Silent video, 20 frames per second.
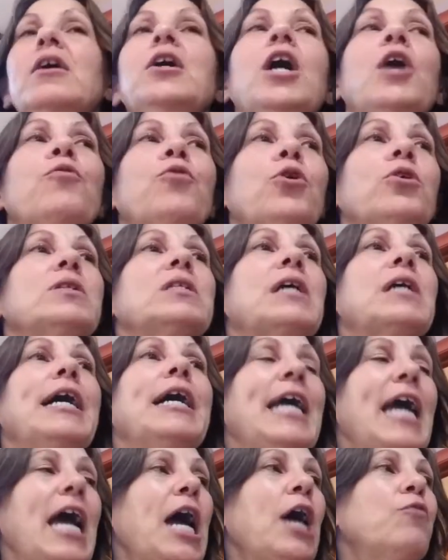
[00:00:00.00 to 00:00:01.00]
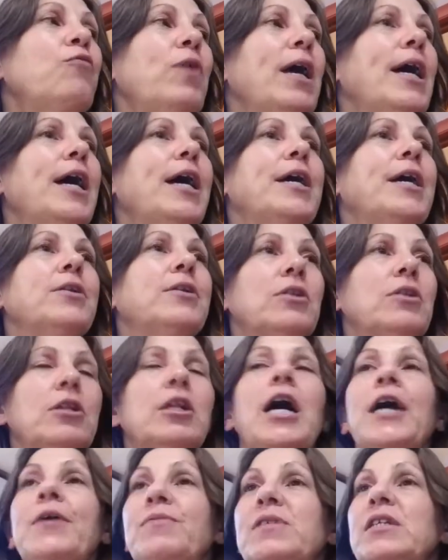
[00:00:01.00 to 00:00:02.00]
of course, I have had
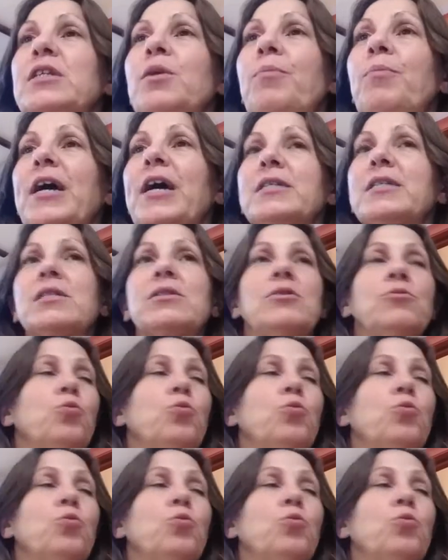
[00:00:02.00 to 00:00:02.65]
lives in the past.